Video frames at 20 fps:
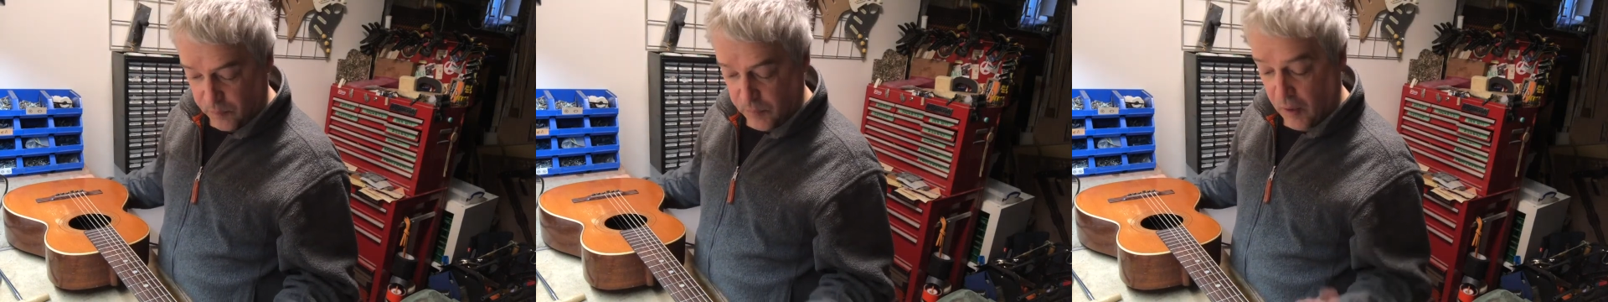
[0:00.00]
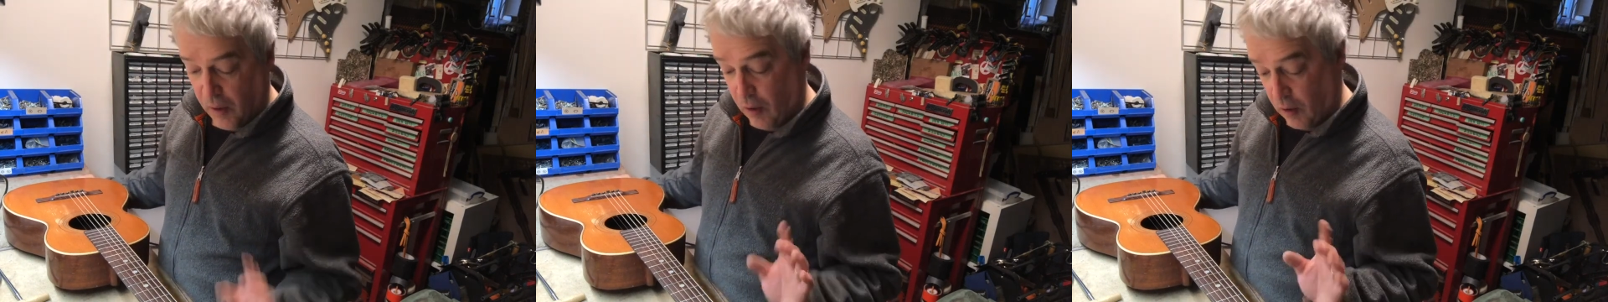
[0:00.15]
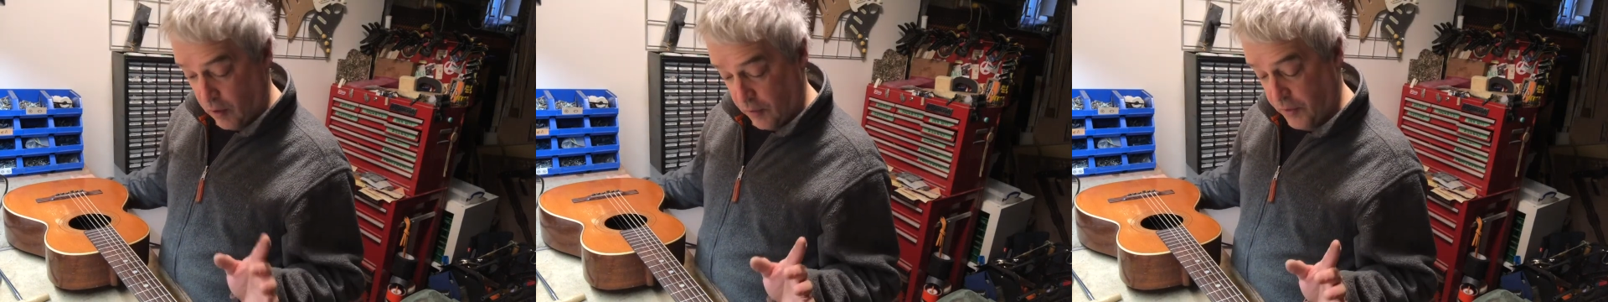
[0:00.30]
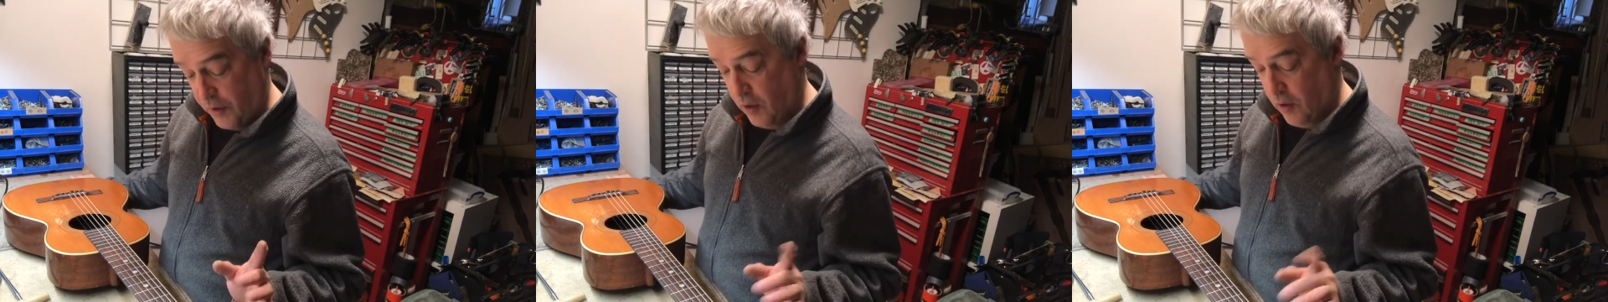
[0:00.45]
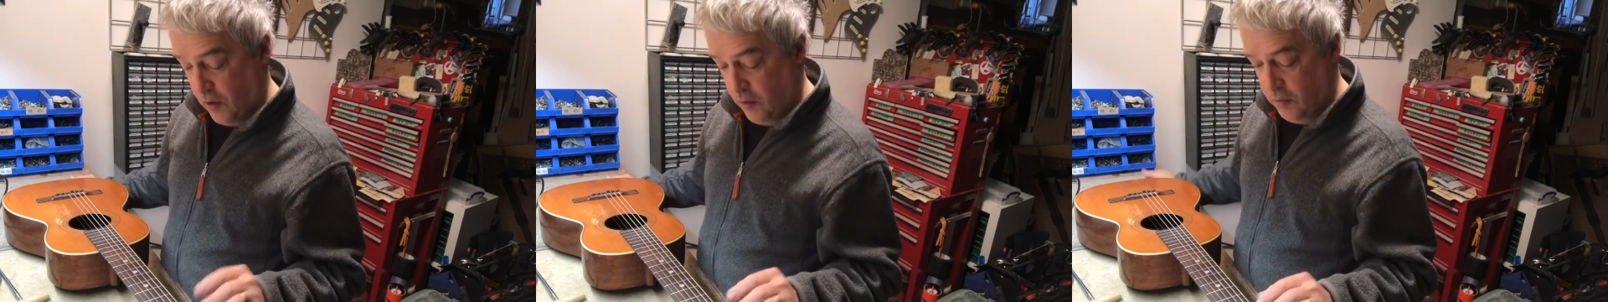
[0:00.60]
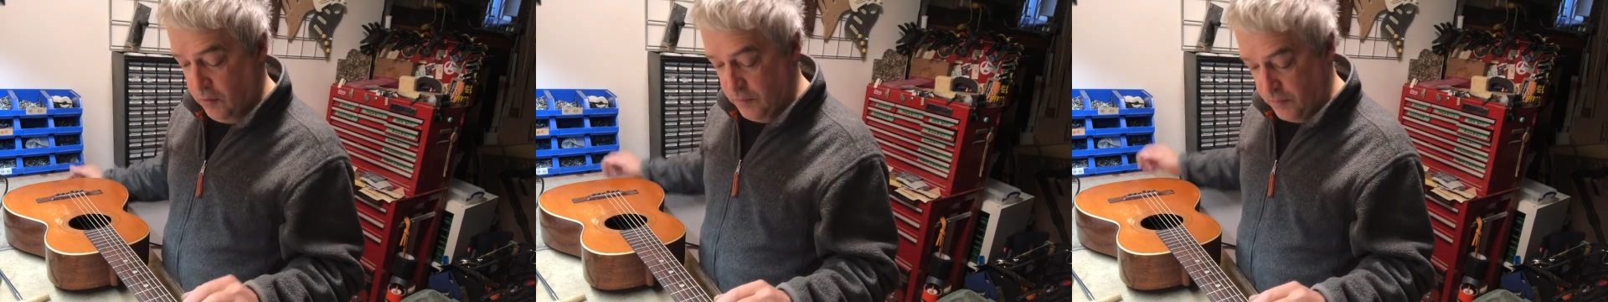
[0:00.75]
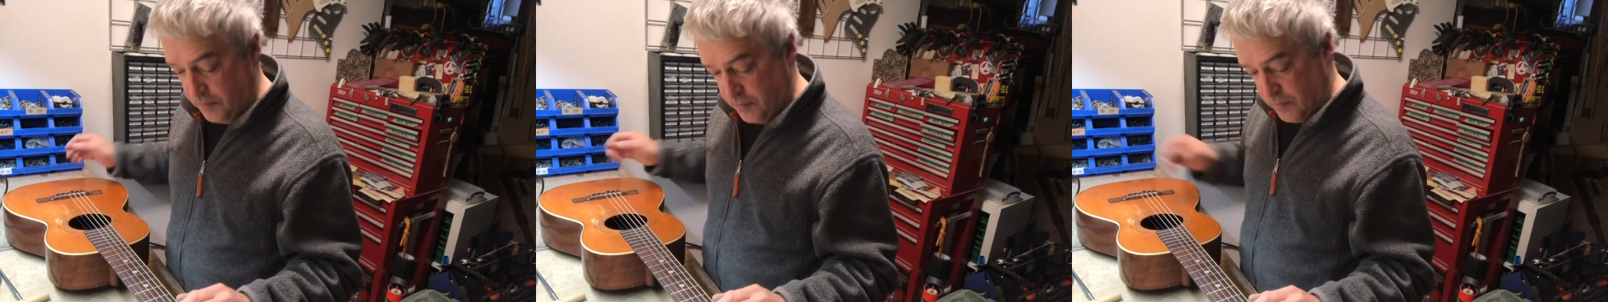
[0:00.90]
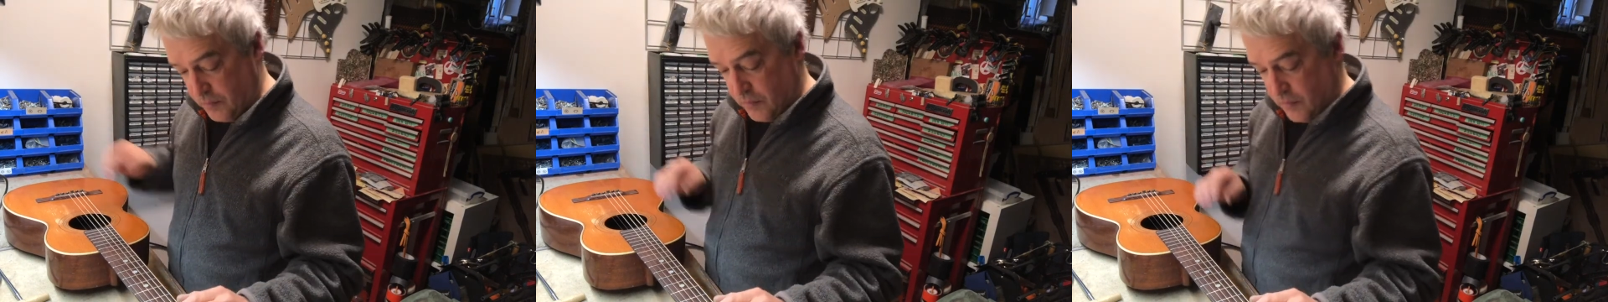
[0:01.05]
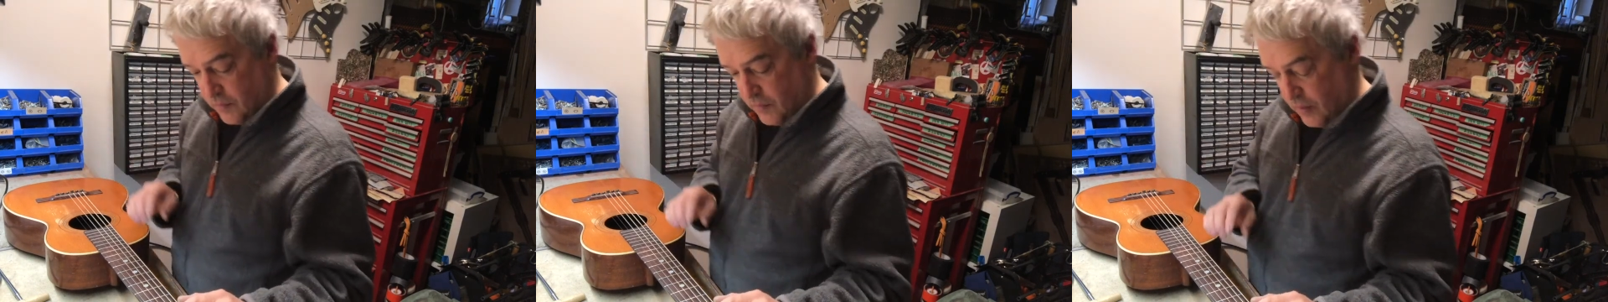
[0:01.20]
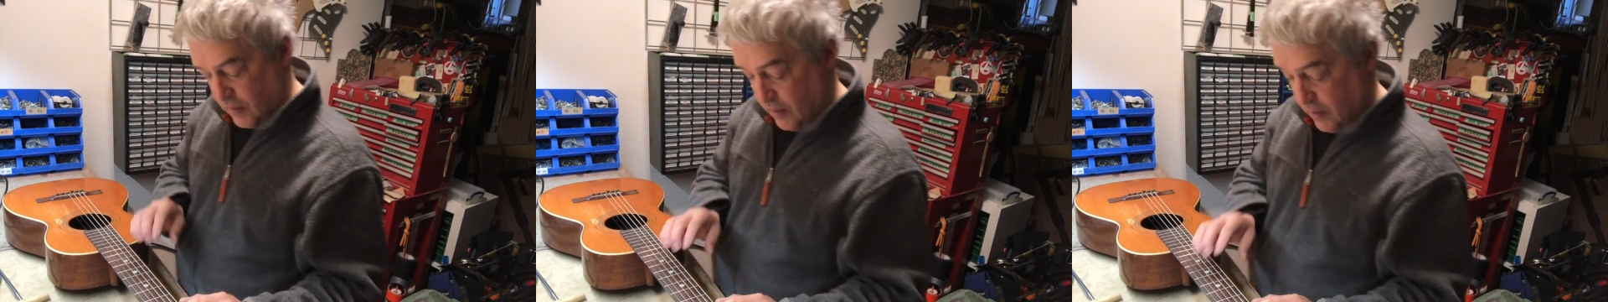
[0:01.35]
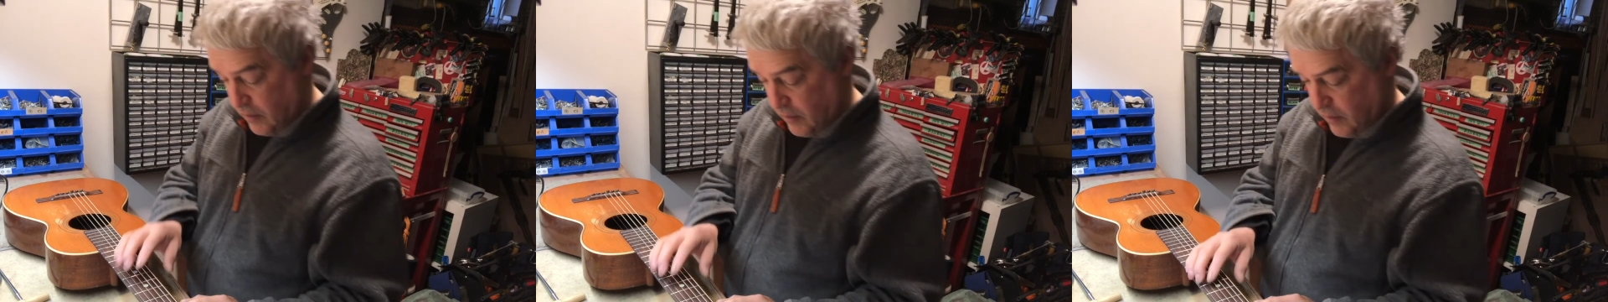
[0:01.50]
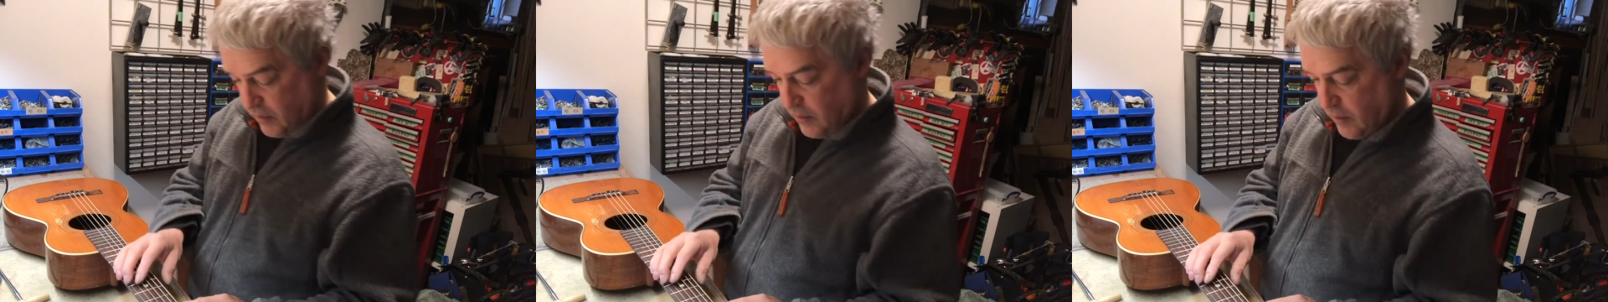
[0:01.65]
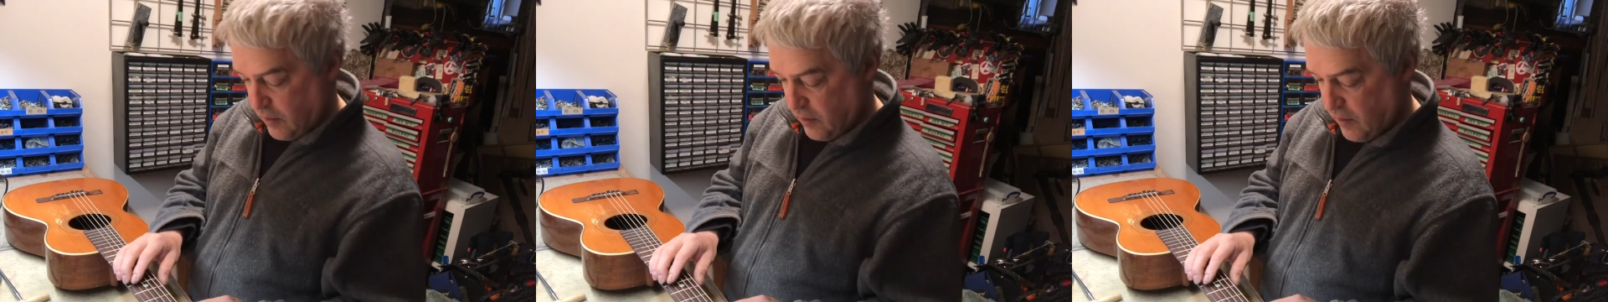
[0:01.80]
Although
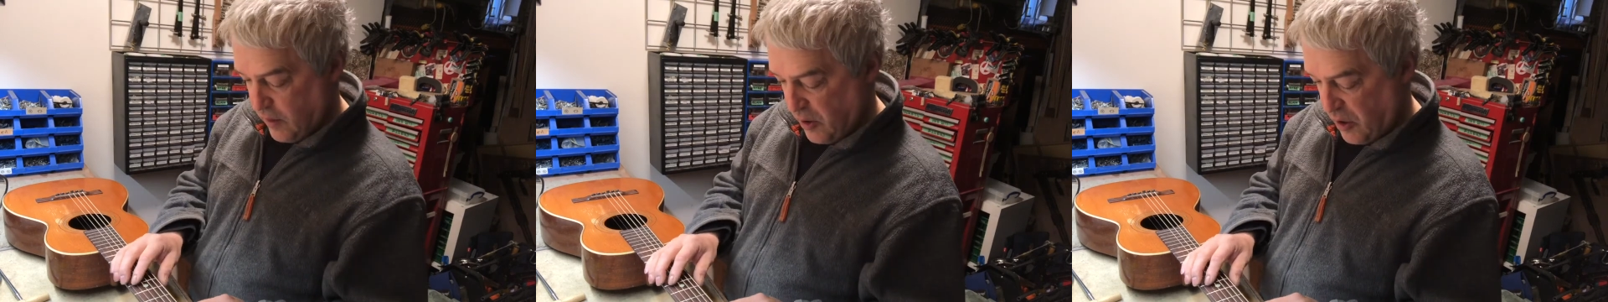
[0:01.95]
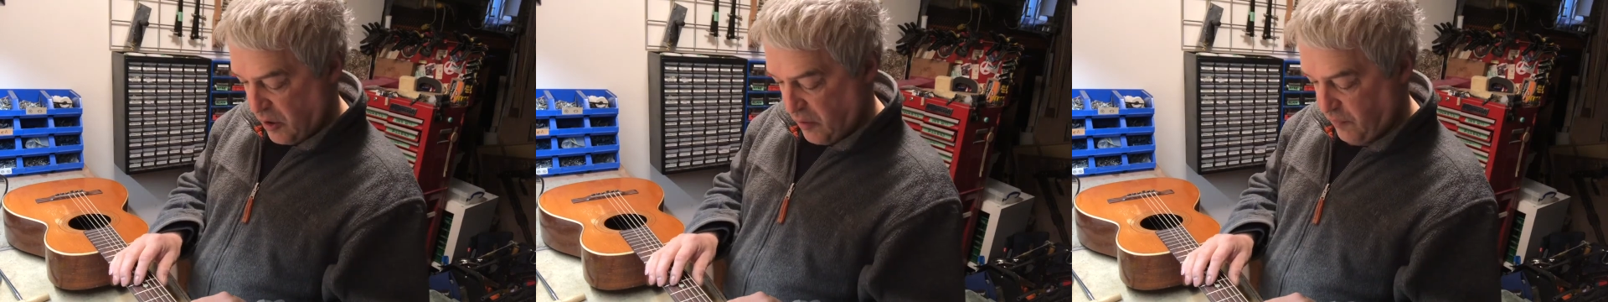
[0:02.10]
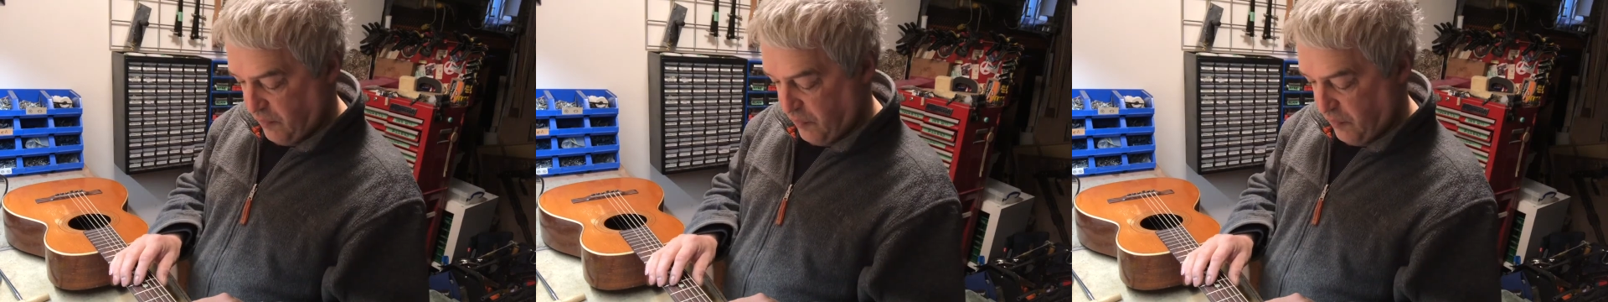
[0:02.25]
there is some